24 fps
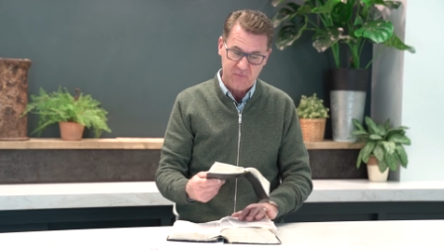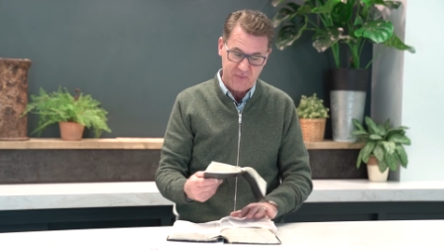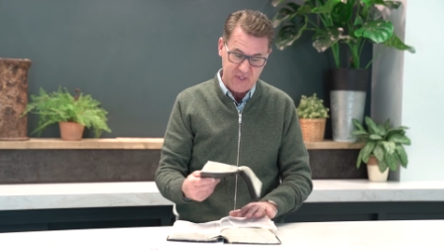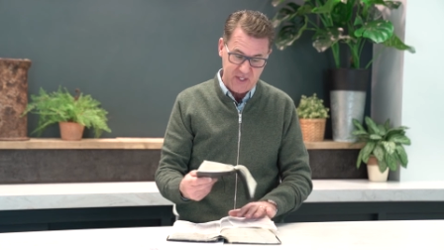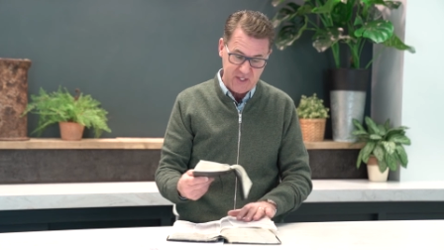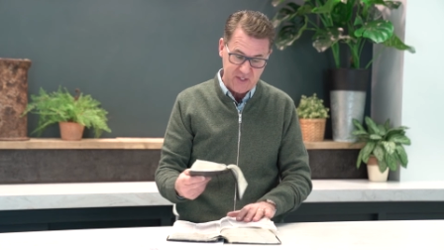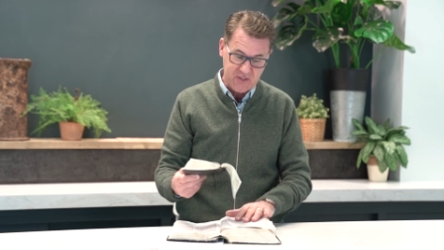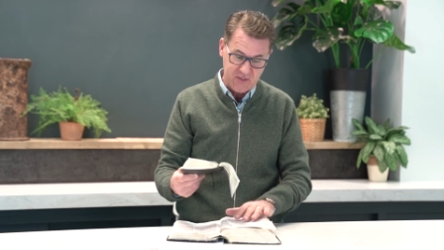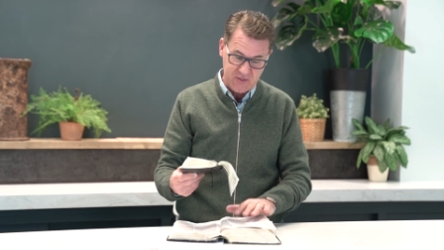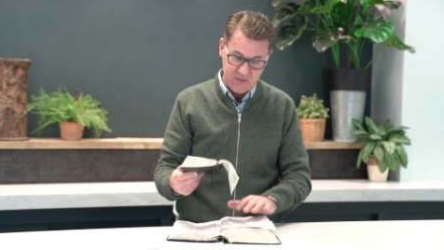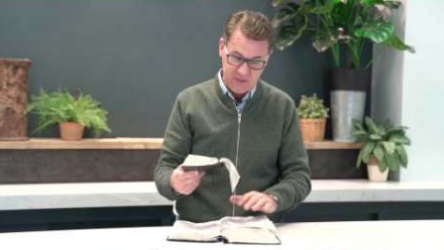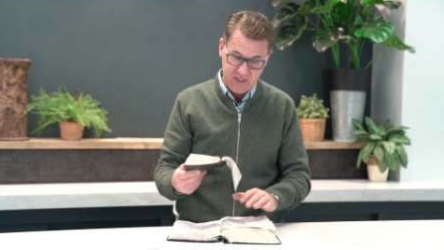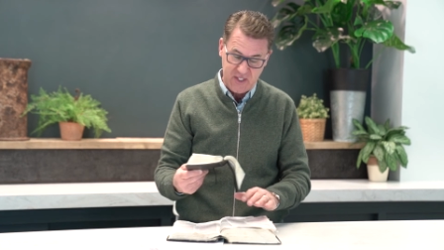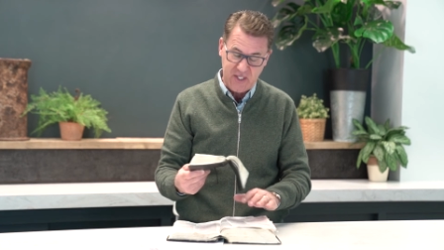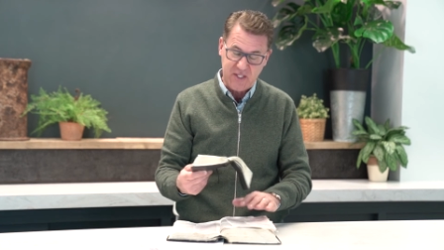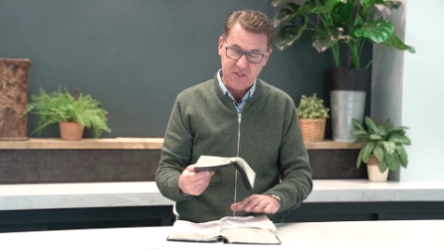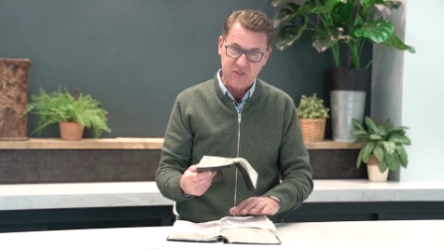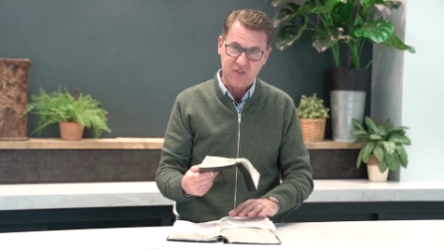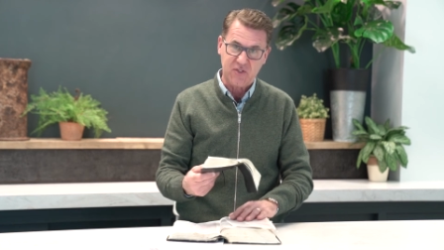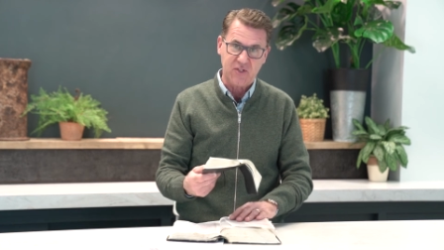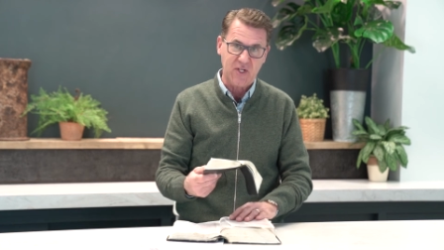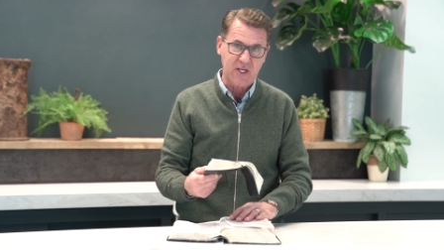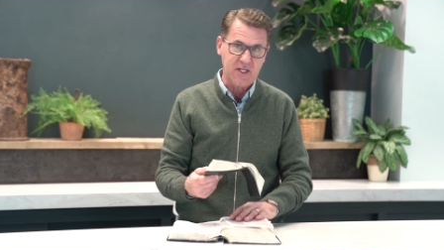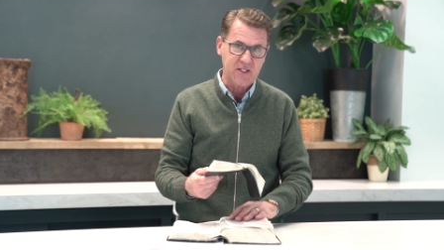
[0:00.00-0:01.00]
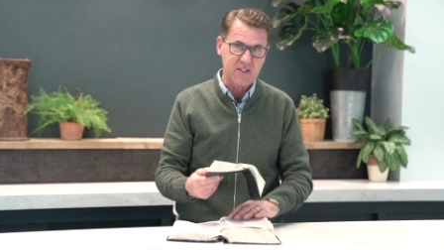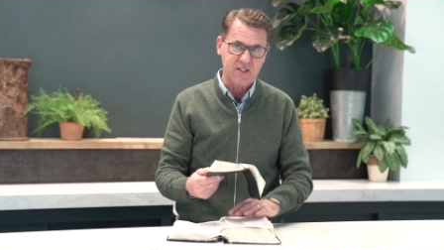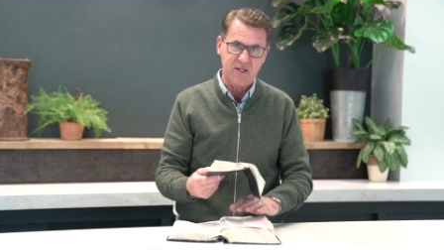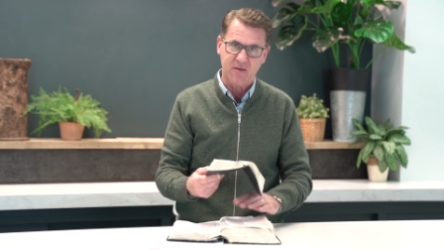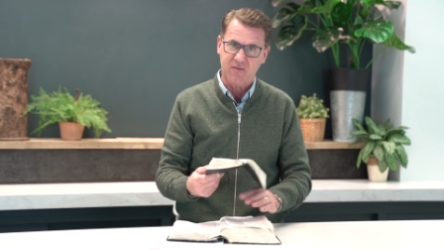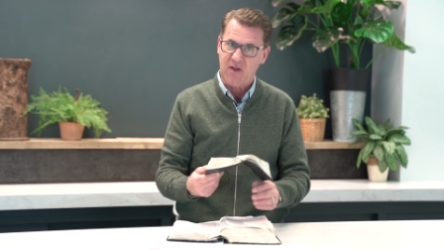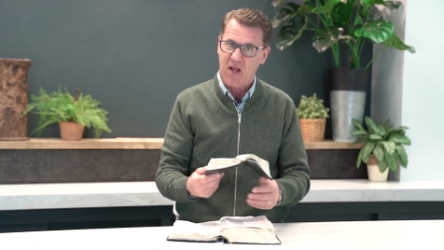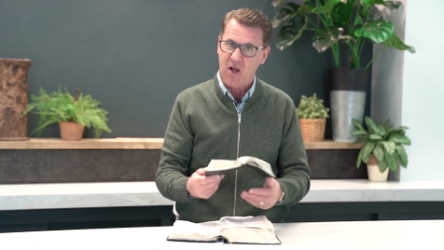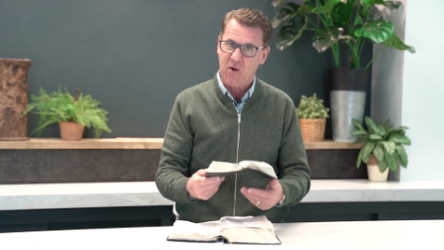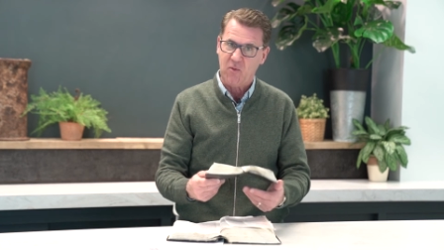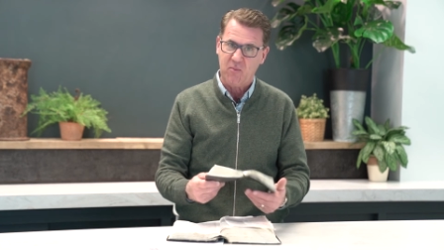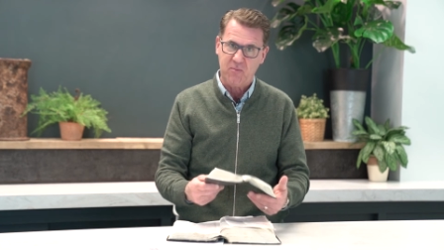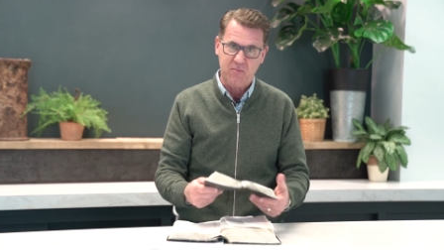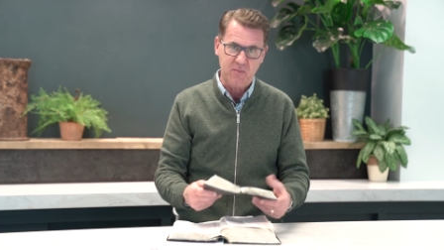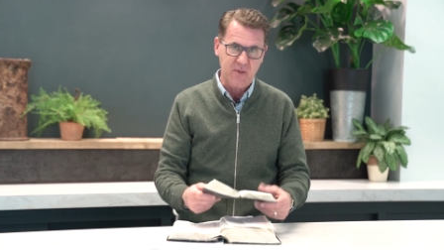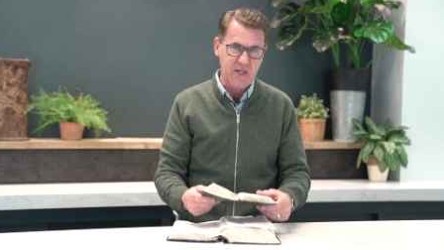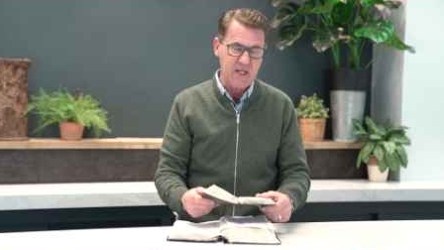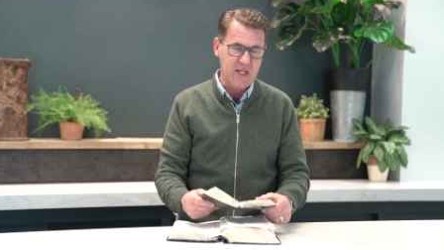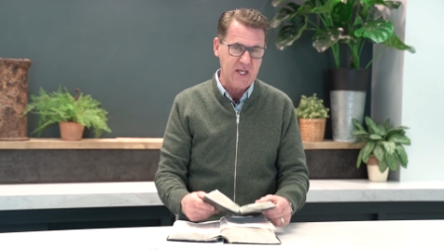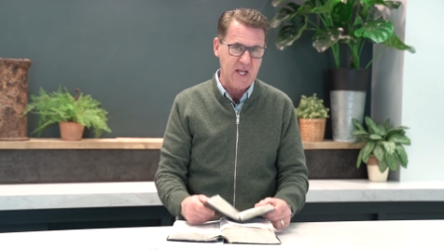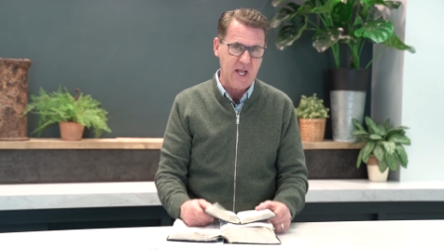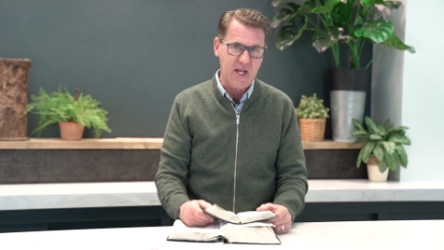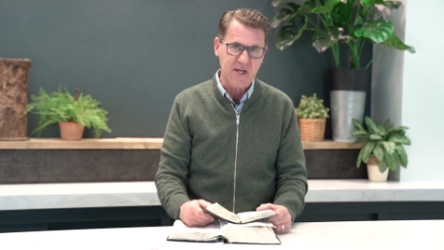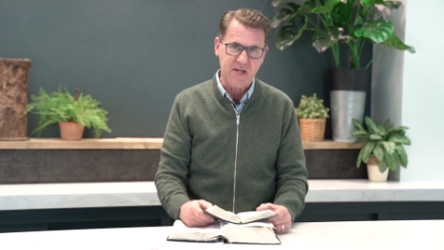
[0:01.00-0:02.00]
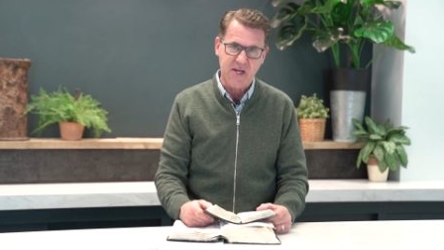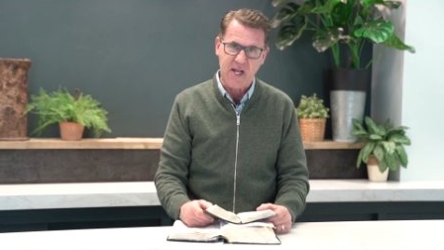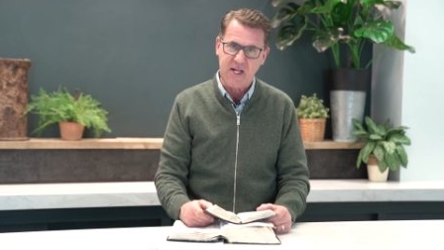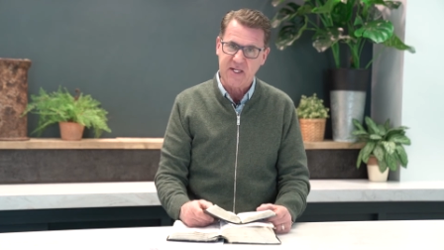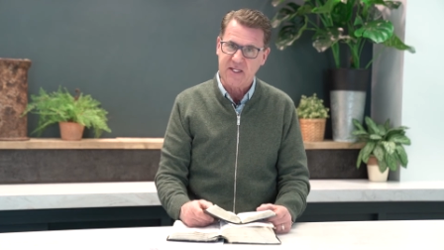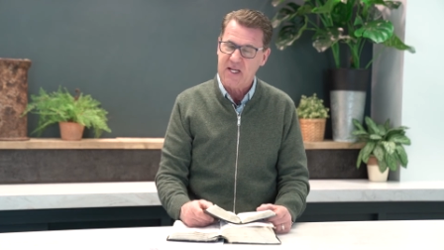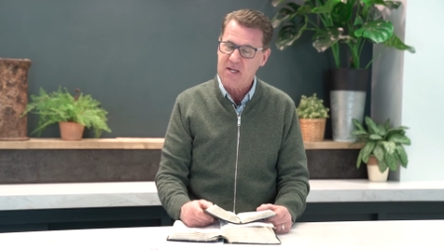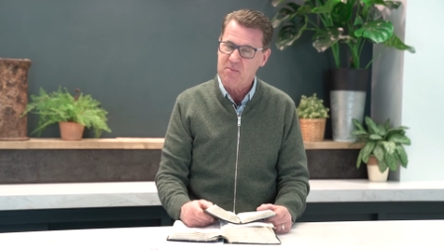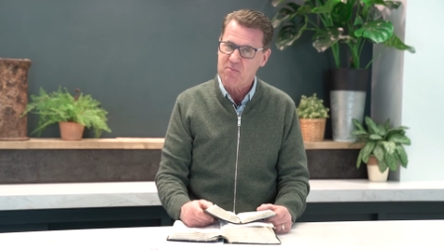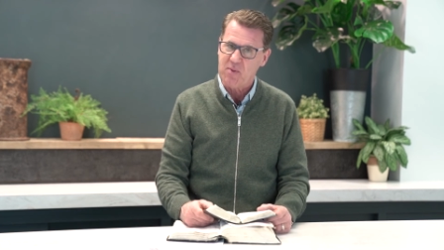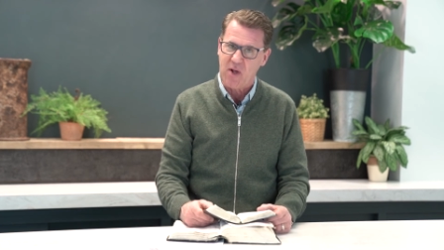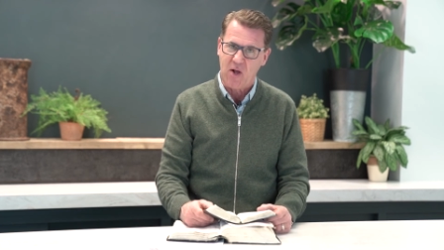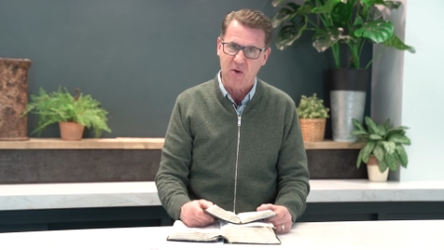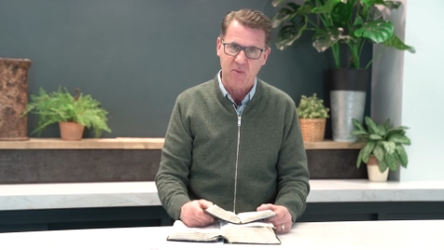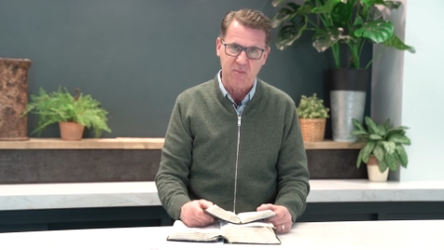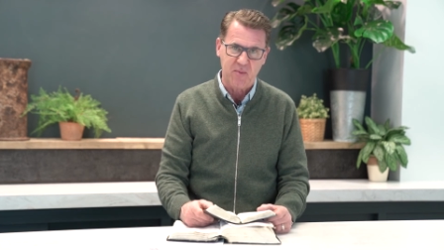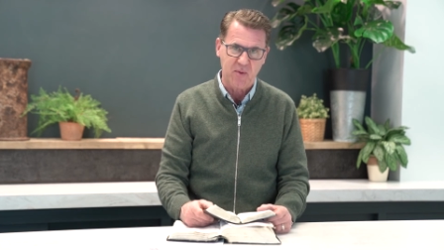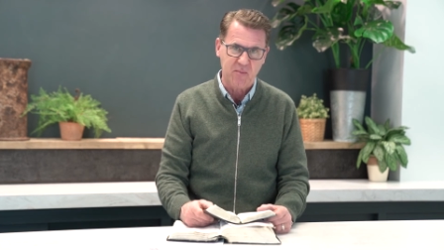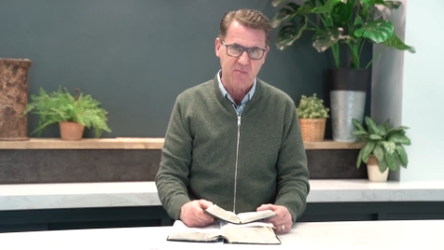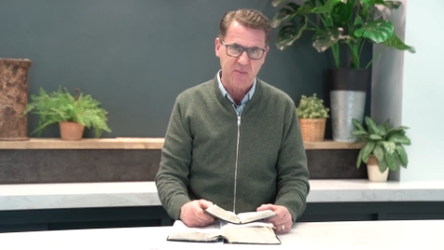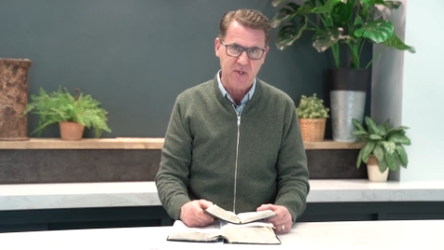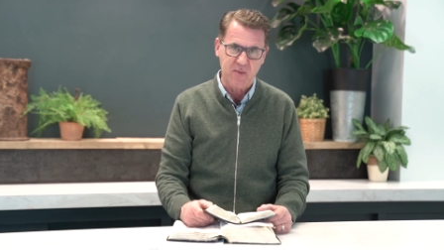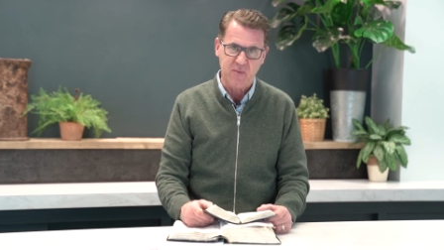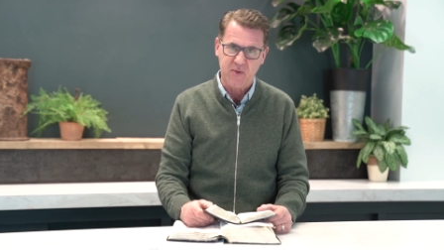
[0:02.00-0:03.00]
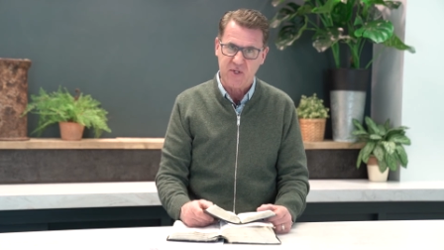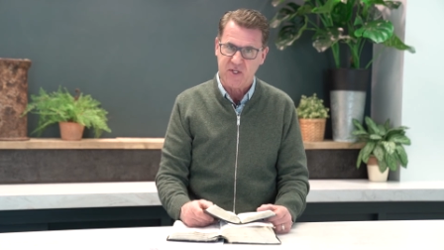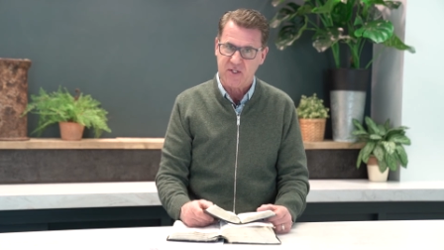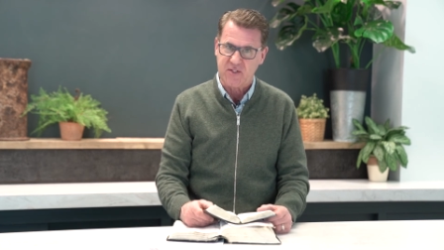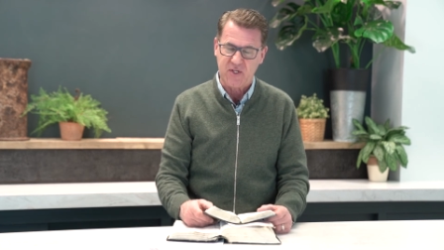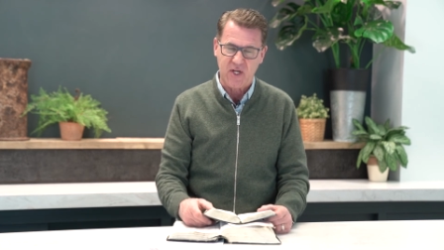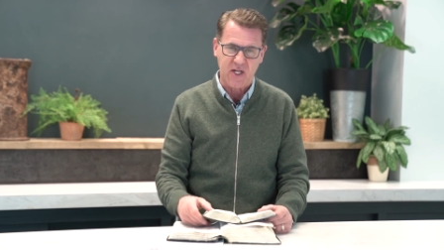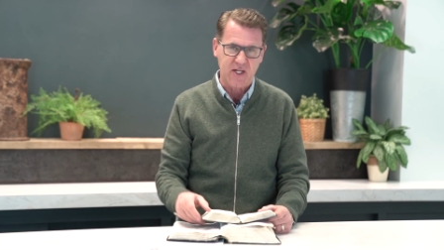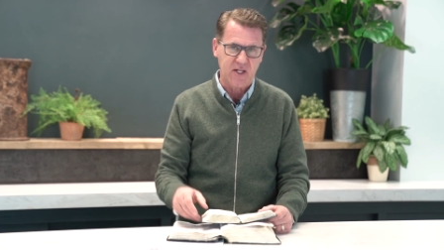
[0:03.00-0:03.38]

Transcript: This, these things have helped me and they keep helping me because